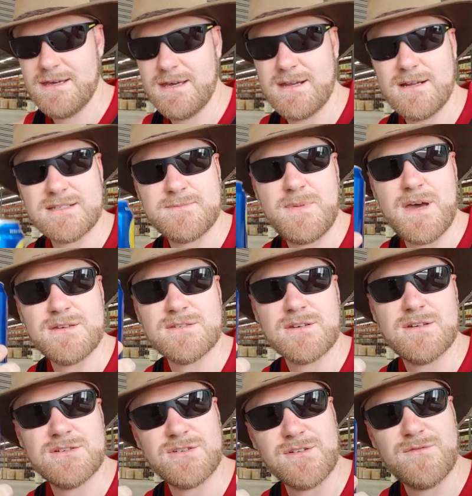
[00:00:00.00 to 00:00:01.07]
and I suppose we're
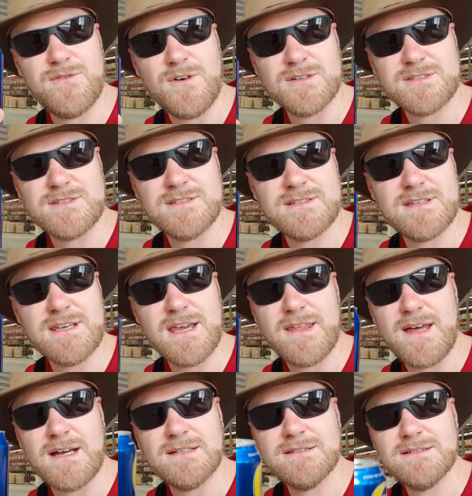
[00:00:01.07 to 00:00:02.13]
going to drink Fosters
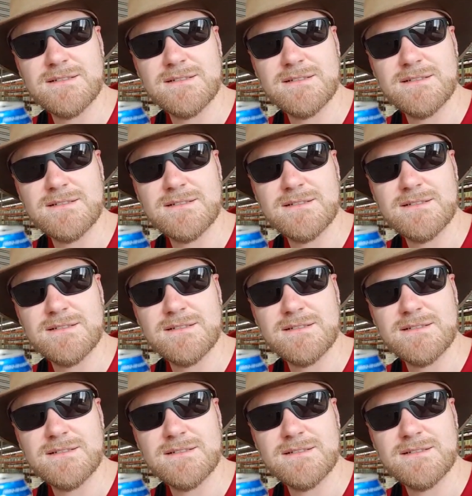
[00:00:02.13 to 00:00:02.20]
together.